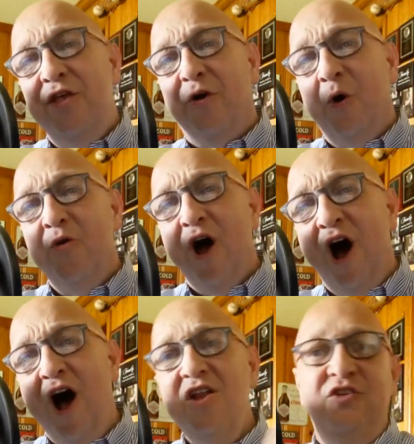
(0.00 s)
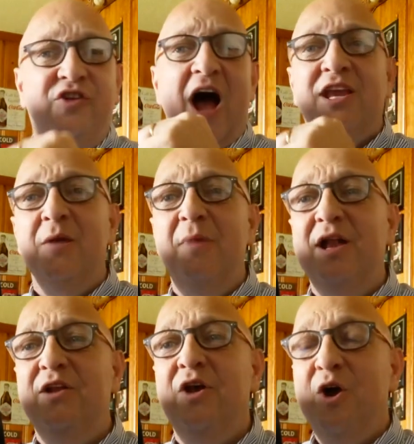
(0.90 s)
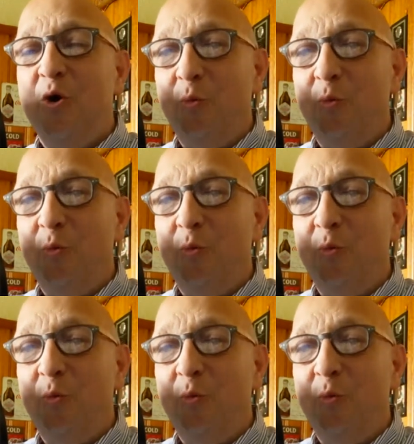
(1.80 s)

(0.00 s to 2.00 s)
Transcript: their own undocumented